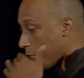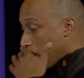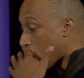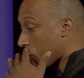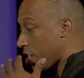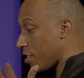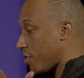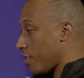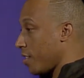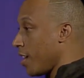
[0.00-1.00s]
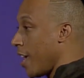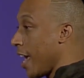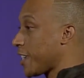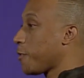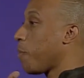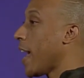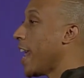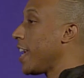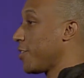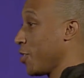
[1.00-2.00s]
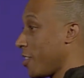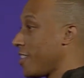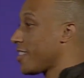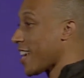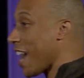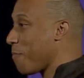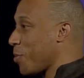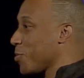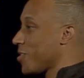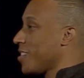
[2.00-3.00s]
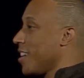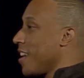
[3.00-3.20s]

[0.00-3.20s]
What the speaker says: verses explaining to the disciples